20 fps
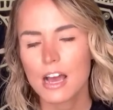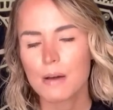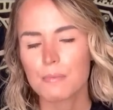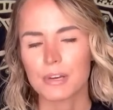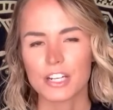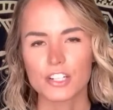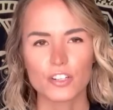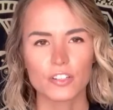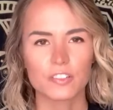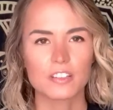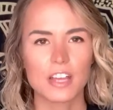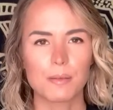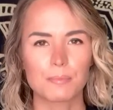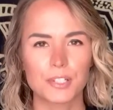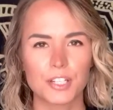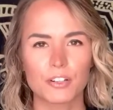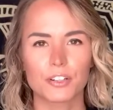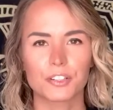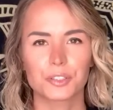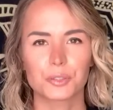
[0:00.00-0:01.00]
But I just kept
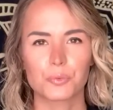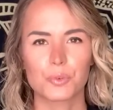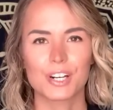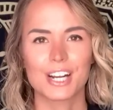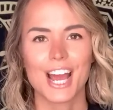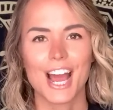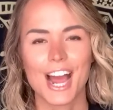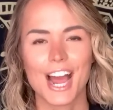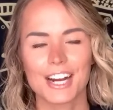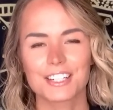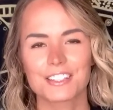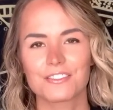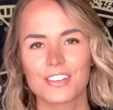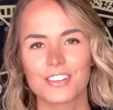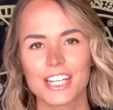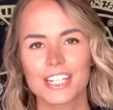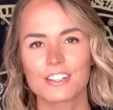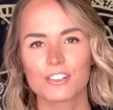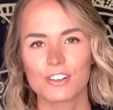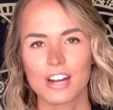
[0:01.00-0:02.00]
hearing the word
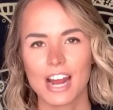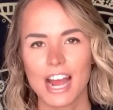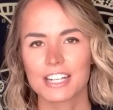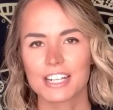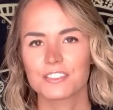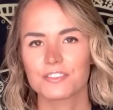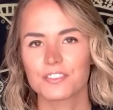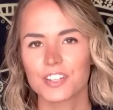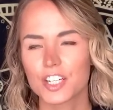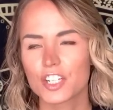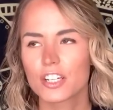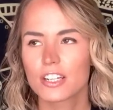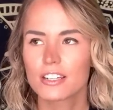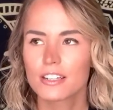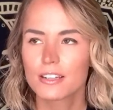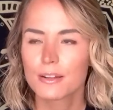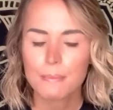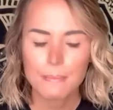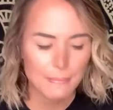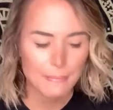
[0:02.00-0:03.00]
activate or
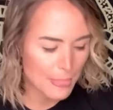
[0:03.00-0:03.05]
activation.